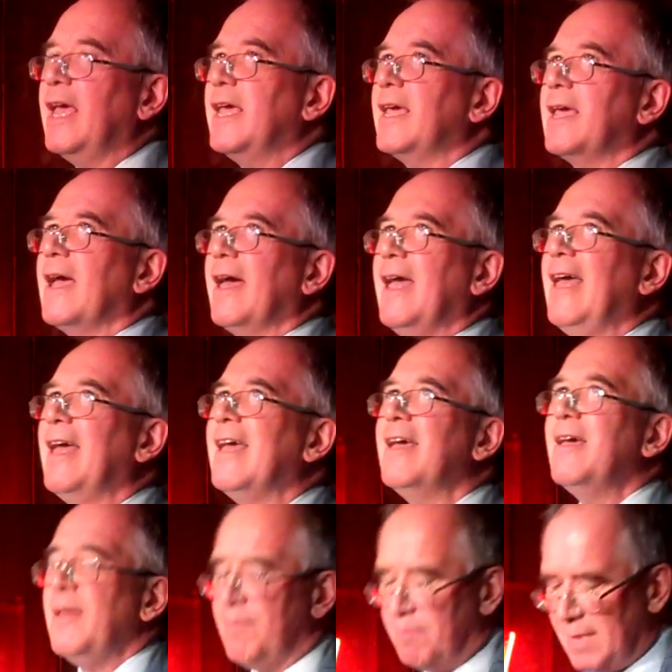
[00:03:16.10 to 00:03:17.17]
A
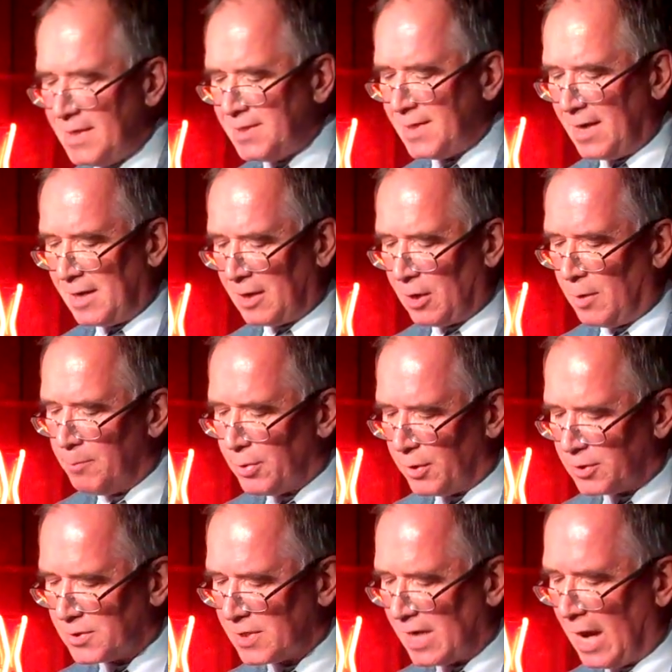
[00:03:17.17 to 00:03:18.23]
missing
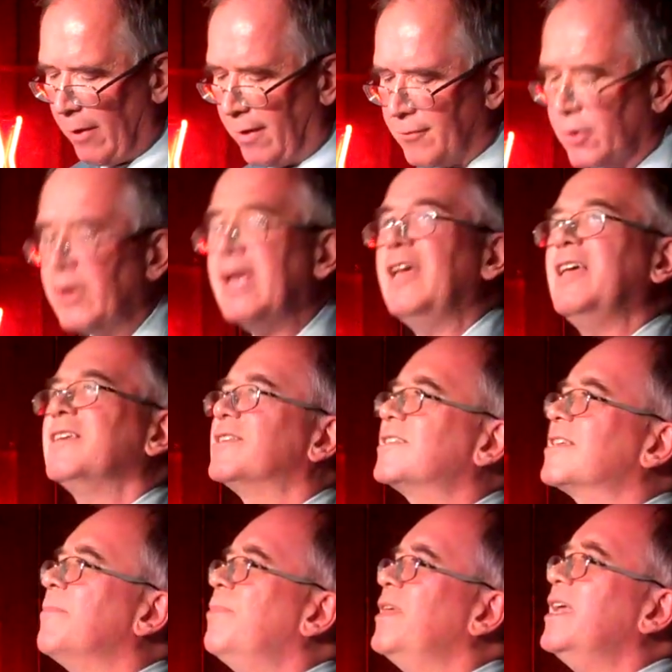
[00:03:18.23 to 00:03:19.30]
person, however, is
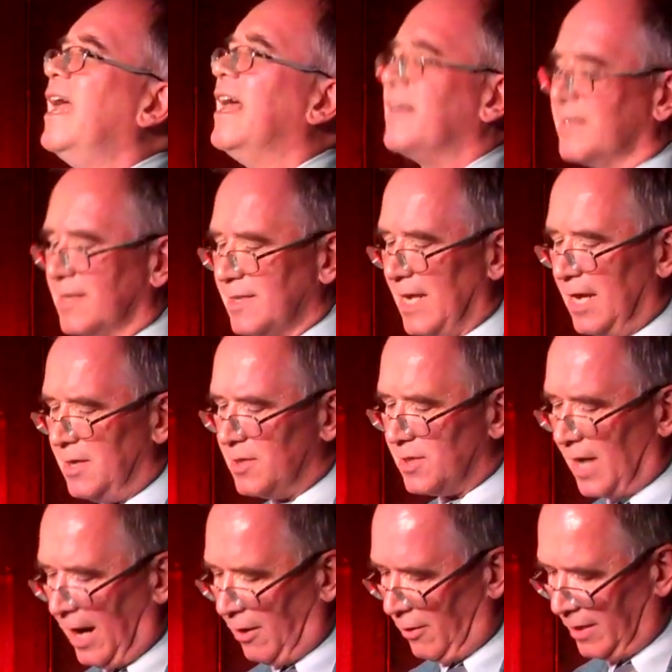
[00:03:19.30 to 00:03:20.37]
something else
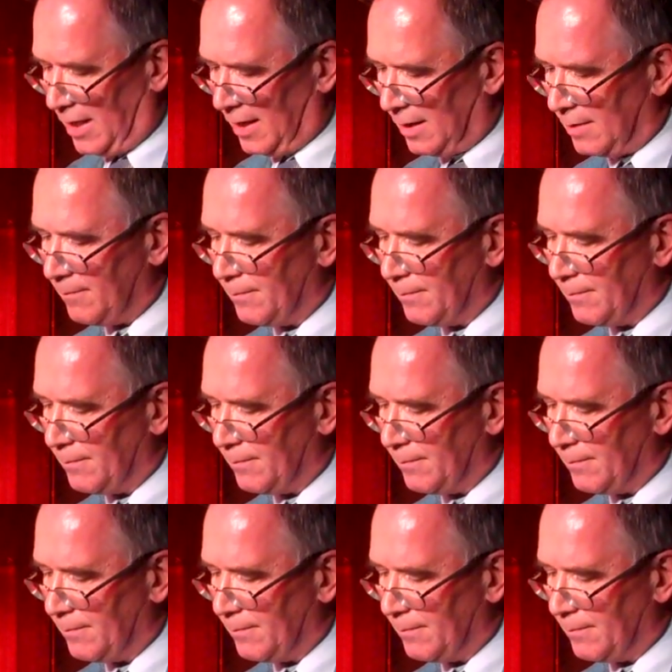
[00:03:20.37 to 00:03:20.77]
entirely.